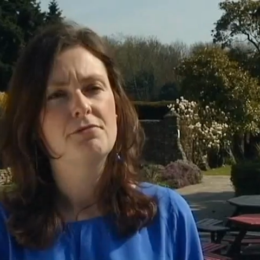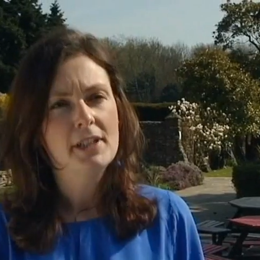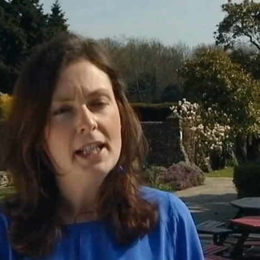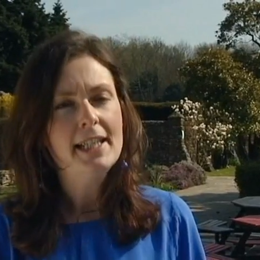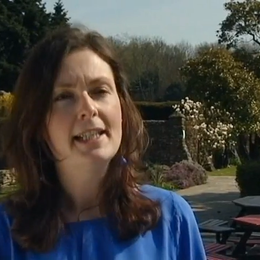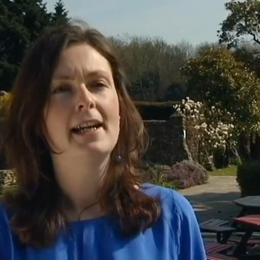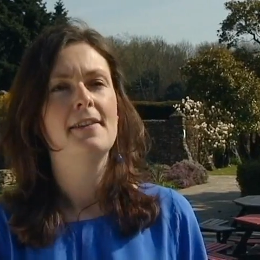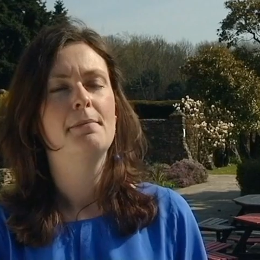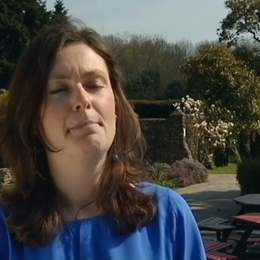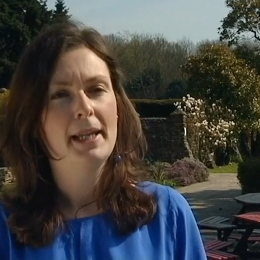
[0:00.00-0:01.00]
To really
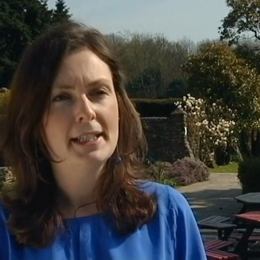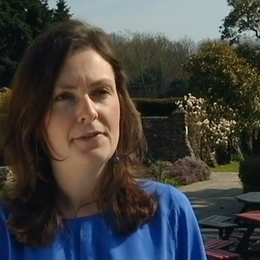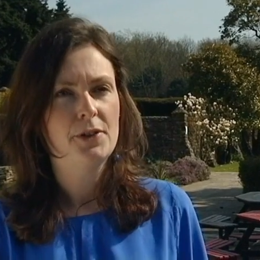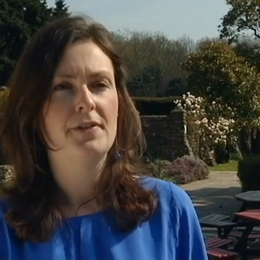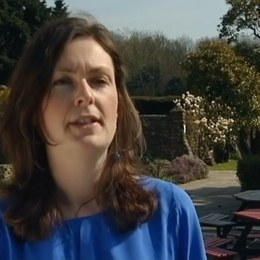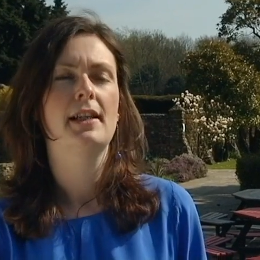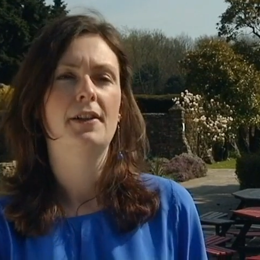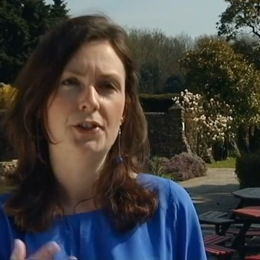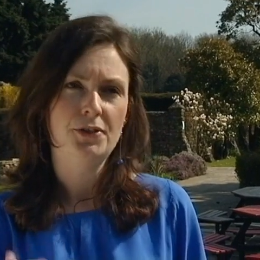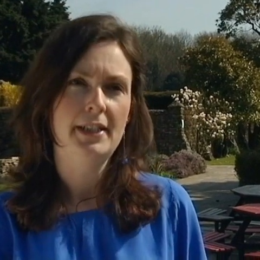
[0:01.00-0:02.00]
get the best view of the
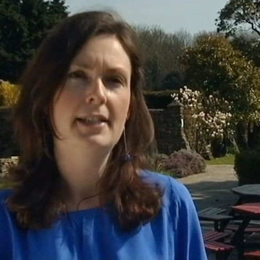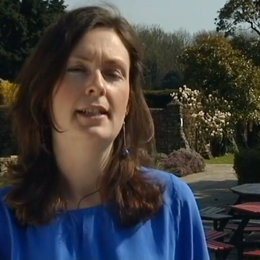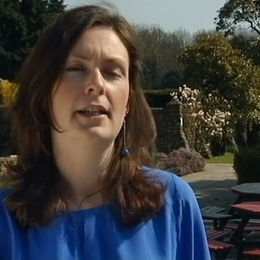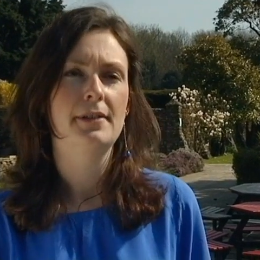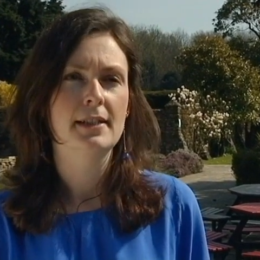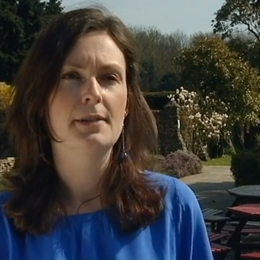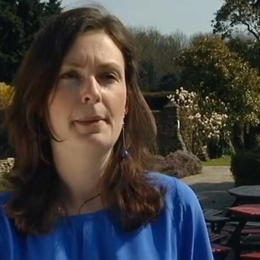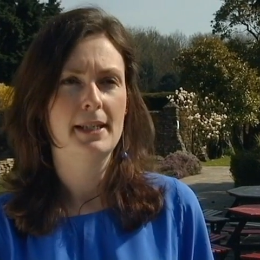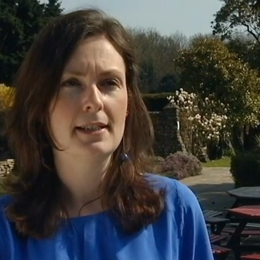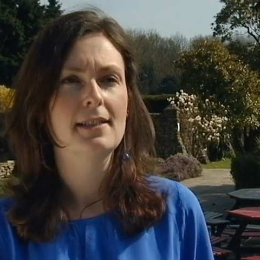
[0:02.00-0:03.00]
sun, you need to go into
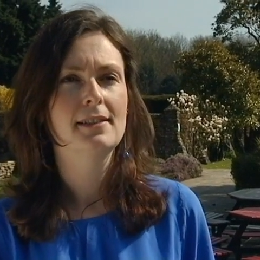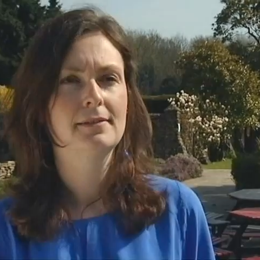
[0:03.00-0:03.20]
space.